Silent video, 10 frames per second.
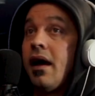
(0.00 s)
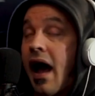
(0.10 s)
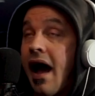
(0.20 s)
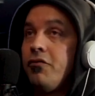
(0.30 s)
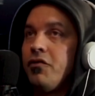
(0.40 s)

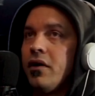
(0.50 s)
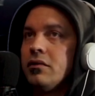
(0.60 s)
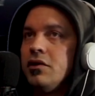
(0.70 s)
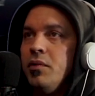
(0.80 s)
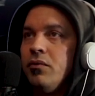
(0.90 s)
I
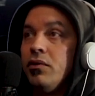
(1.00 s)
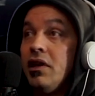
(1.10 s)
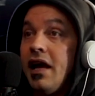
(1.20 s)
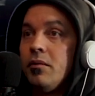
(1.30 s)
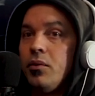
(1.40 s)
felt to be
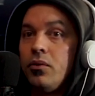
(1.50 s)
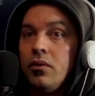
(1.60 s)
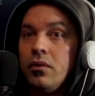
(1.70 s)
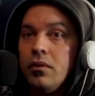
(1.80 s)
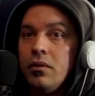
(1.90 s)
relatable
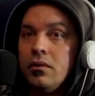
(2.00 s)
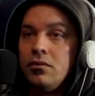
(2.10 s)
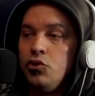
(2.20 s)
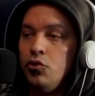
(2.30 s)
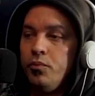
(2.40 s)

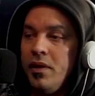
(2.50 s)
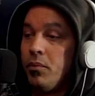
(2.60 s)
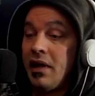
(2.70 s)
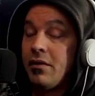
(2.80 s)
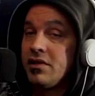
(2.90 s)
to
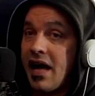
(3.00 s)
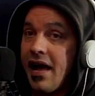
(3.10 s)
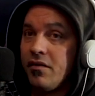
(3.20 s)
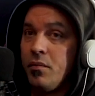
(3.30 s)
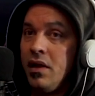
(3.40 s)
people
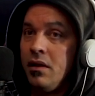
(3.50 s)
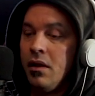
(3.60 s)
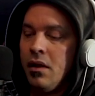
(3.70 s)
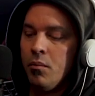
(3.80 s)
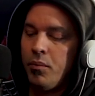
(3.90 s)
outside of me, mm-hmm.